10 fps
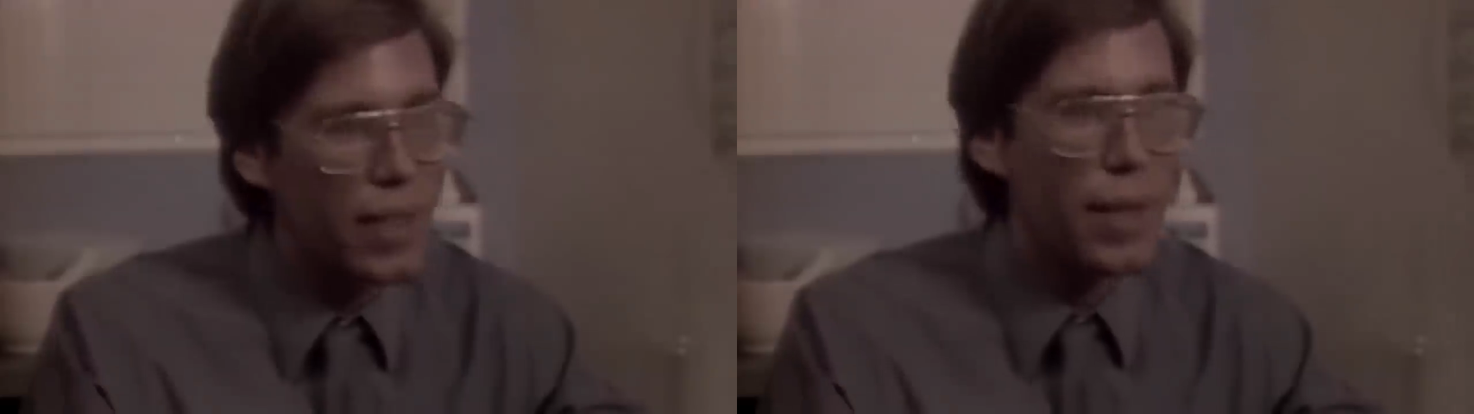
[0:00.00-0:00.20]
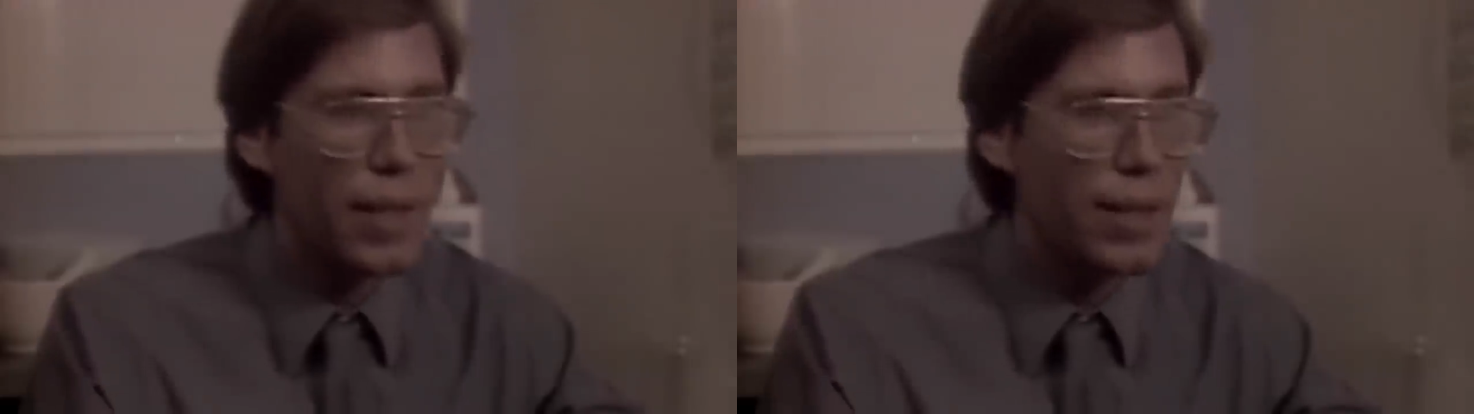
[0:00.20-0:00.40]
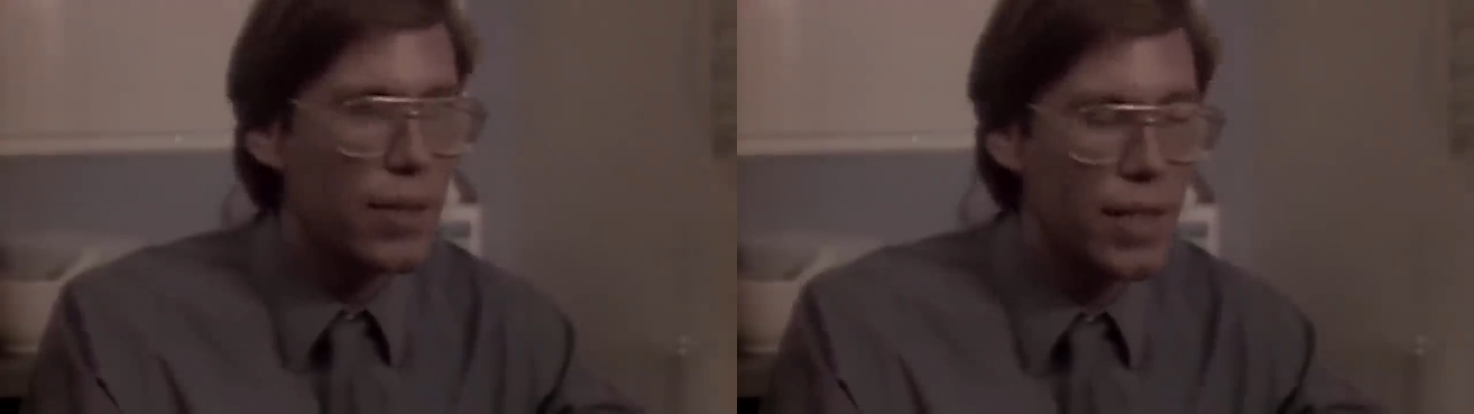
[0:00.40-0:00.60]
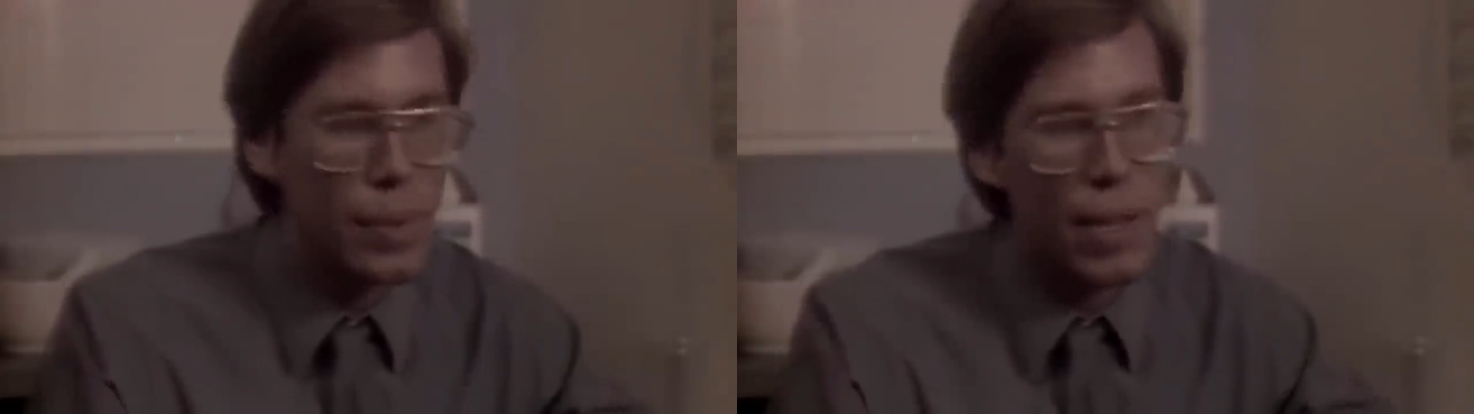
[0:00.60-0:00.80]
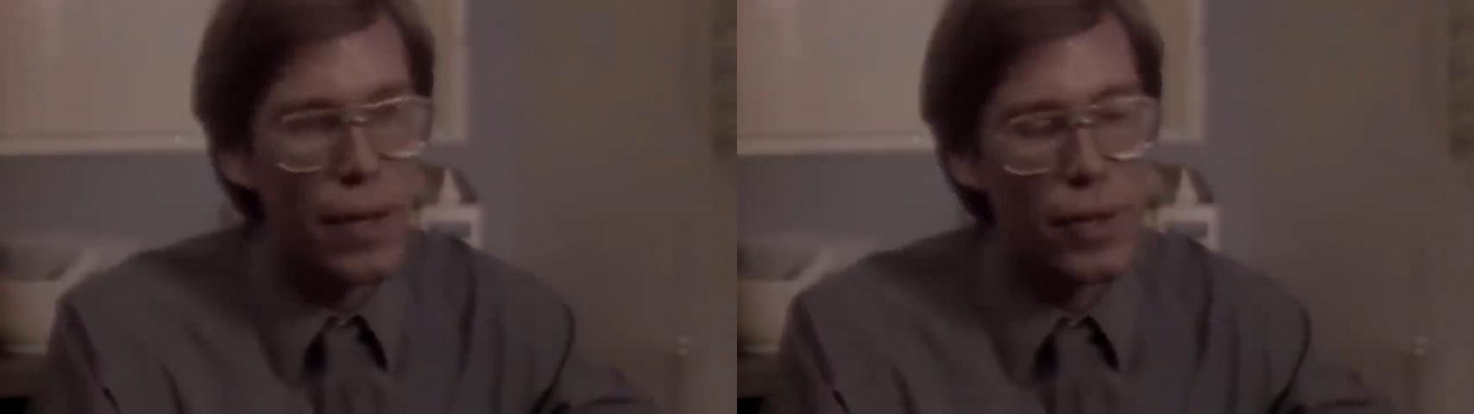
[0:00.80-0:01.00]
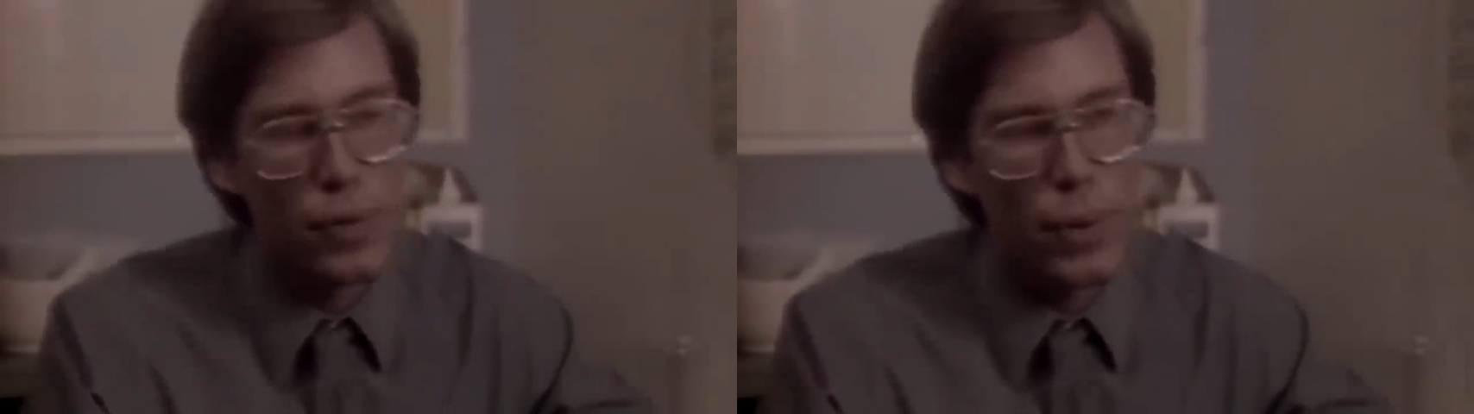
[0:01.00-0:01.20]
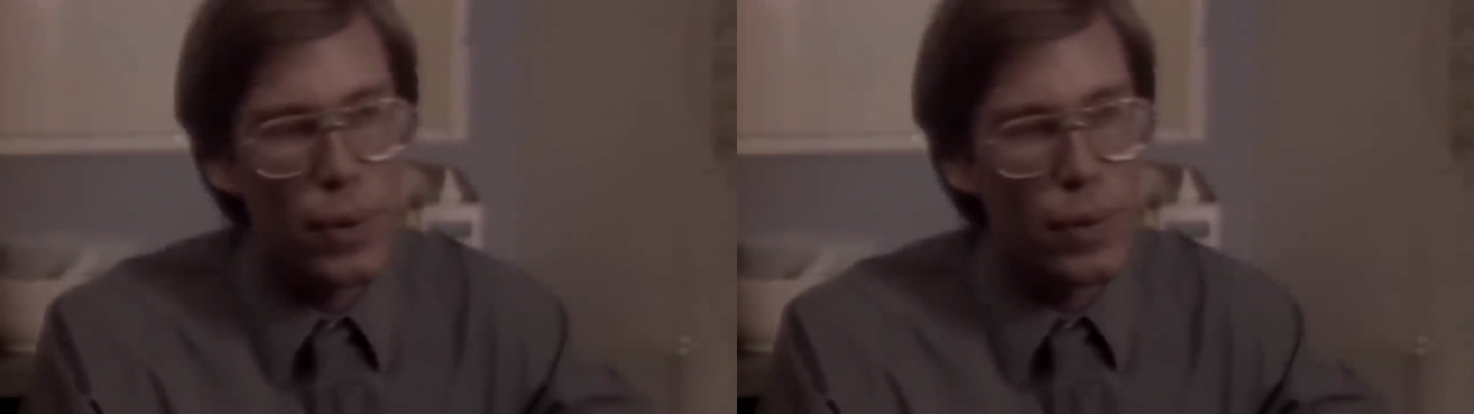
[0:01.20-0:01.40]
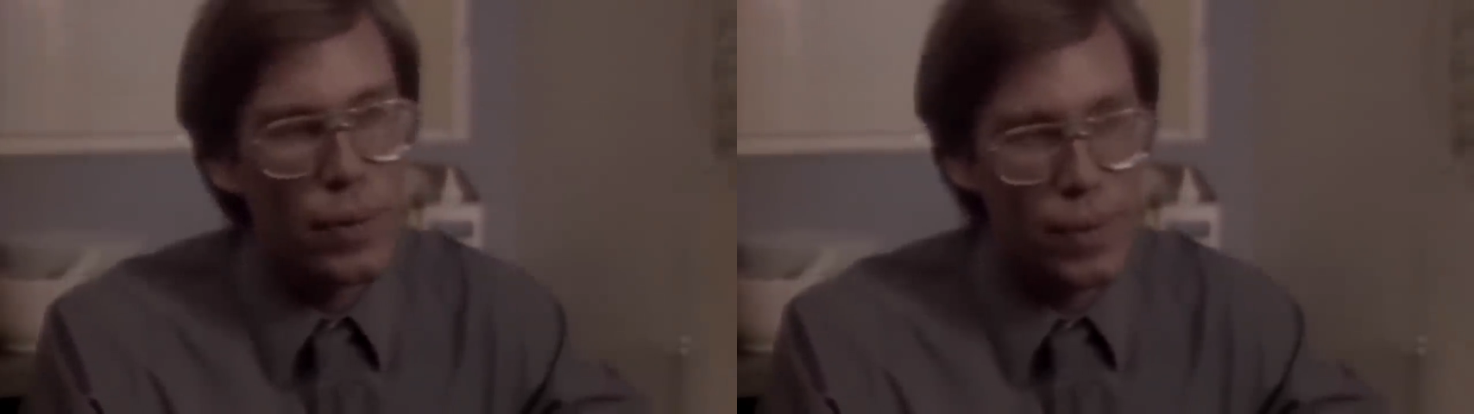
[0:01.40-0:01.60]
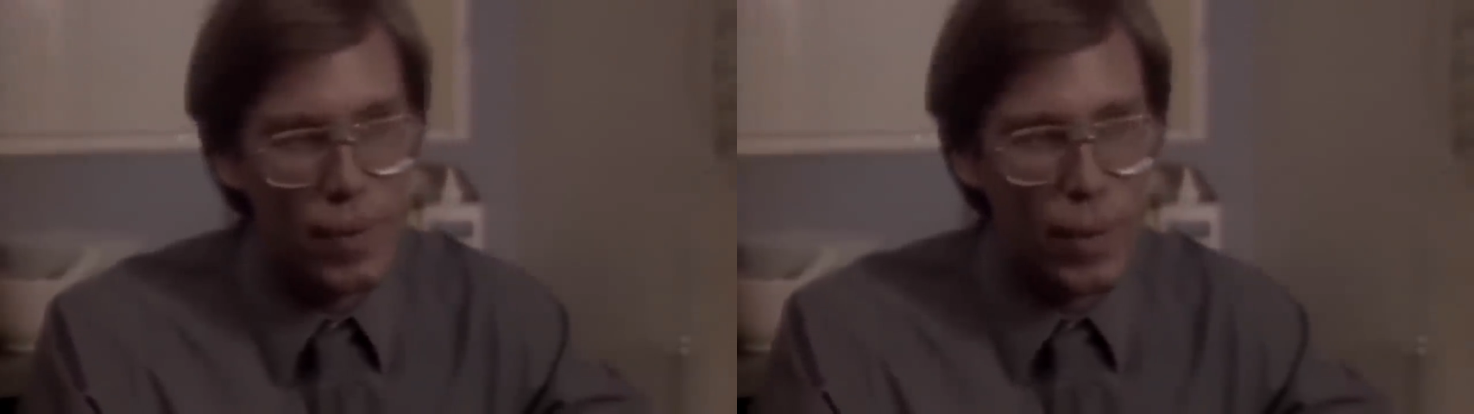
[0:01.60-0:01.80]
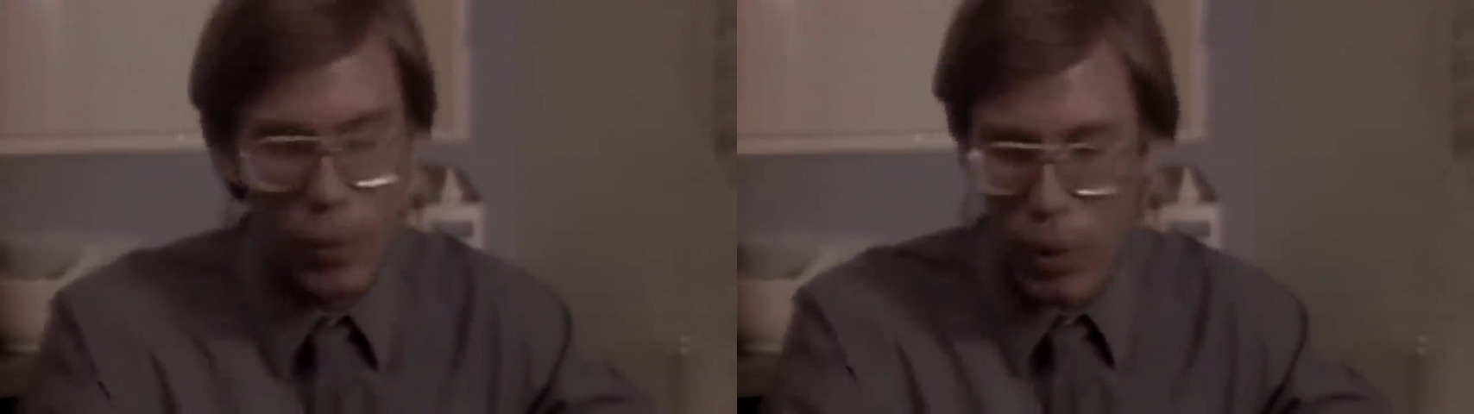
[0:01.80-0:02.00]
stated that he was still
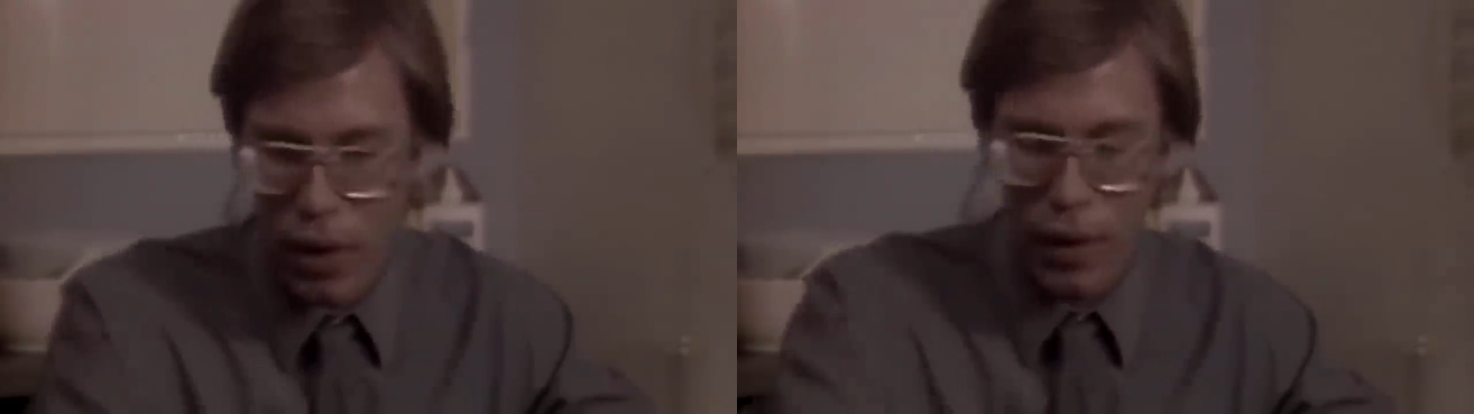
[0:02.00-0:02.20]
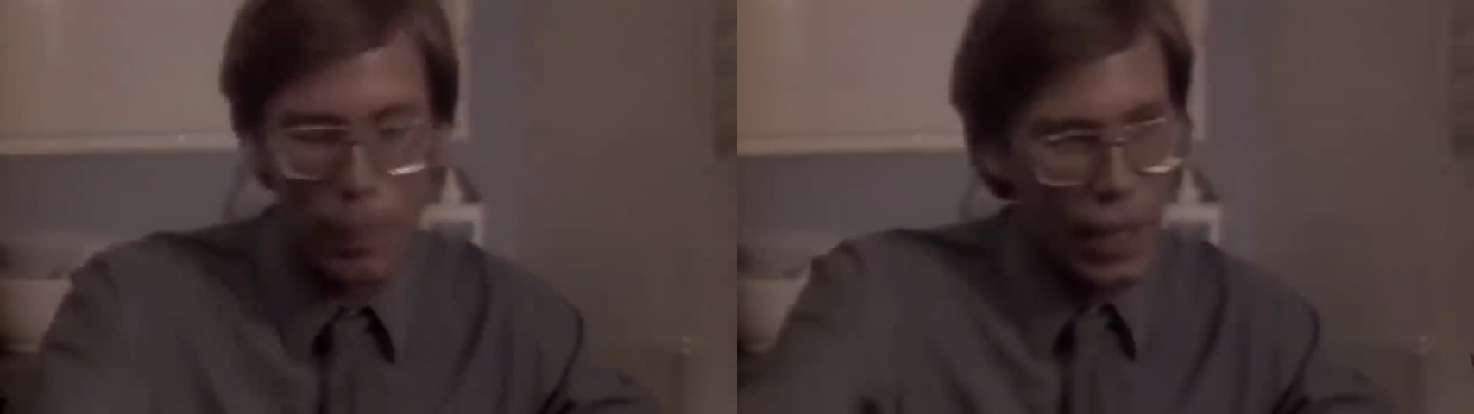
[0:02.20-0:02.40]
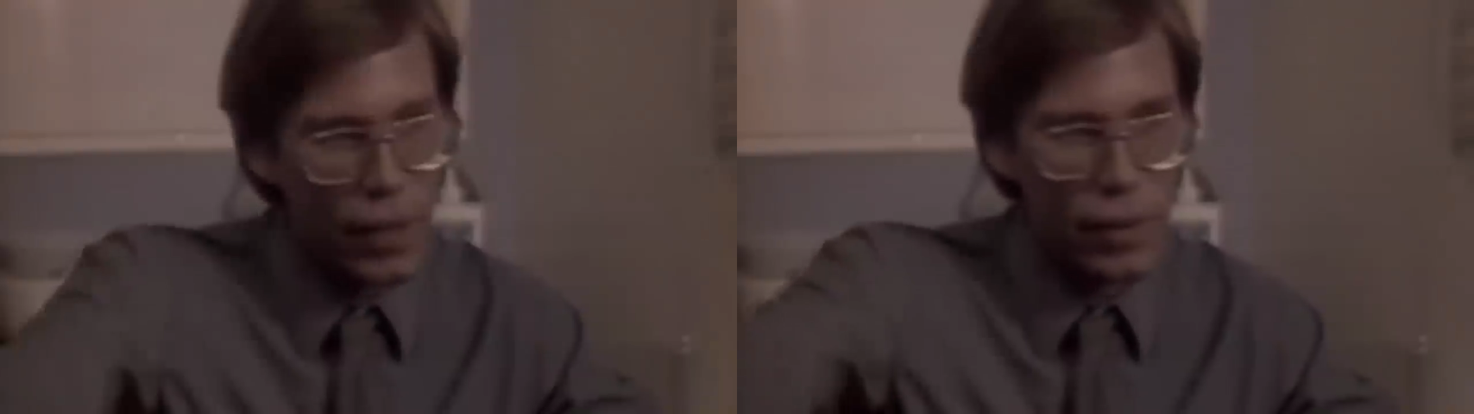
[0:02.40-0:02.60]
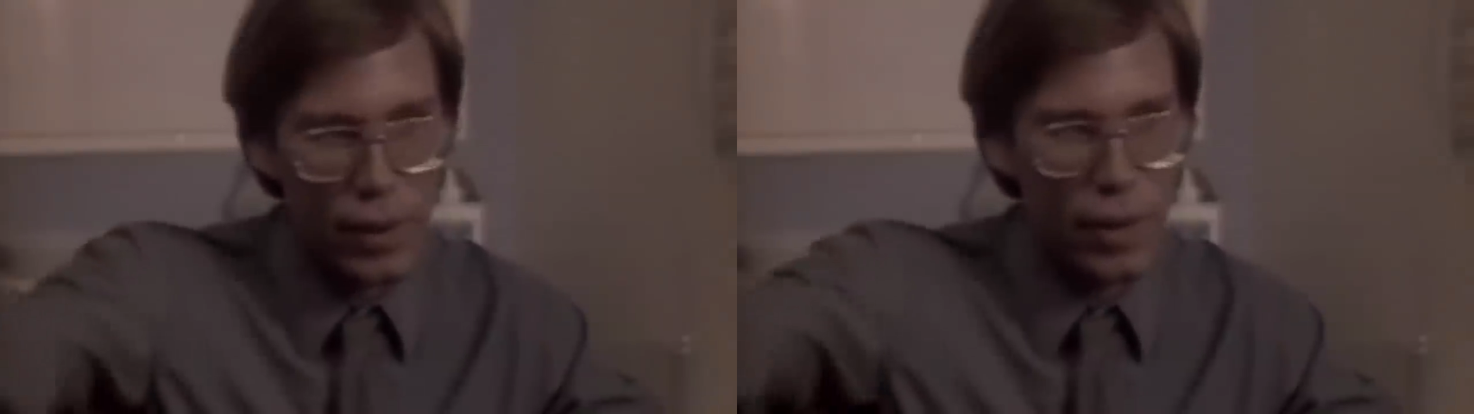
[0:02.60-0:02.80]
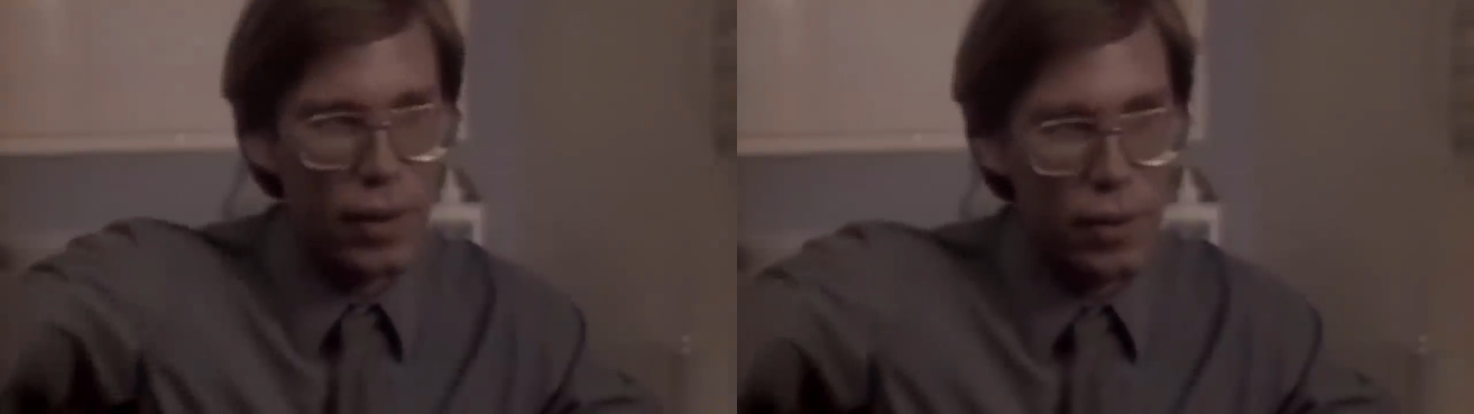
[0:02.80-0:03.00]
astonished as the aircraft was